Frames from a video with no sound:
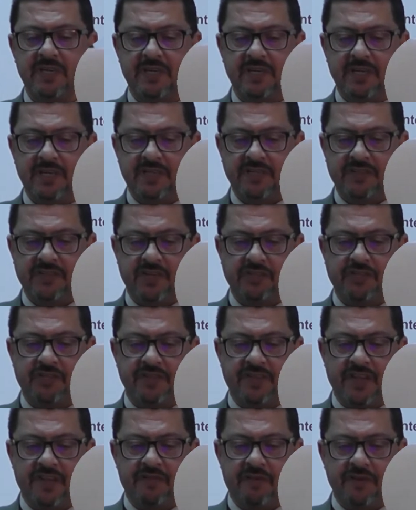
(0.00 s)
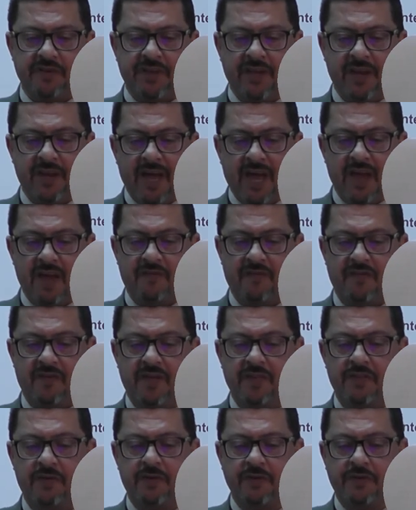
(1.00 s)
such as everyday life,
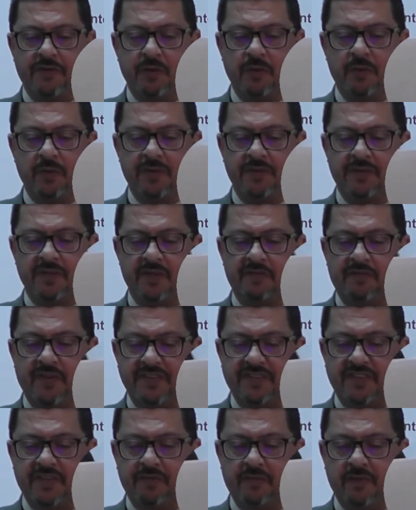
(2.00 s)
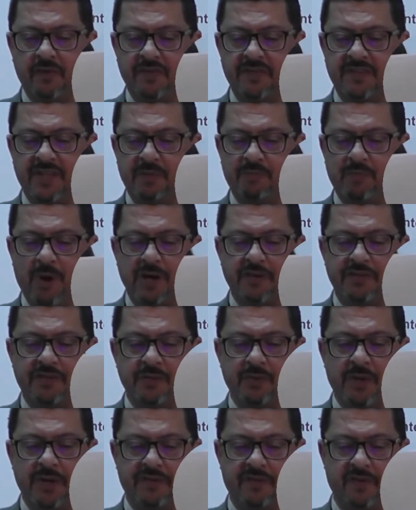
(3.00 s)
the rituals and festivals that
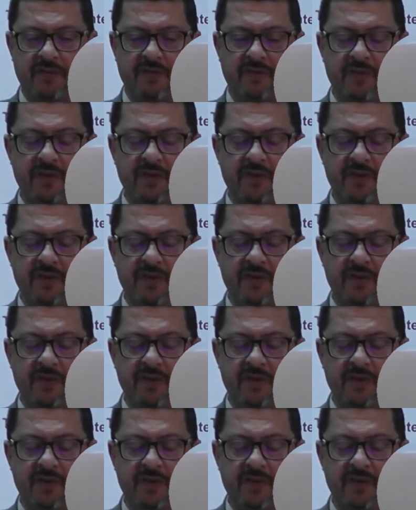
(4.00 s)
punctuate it.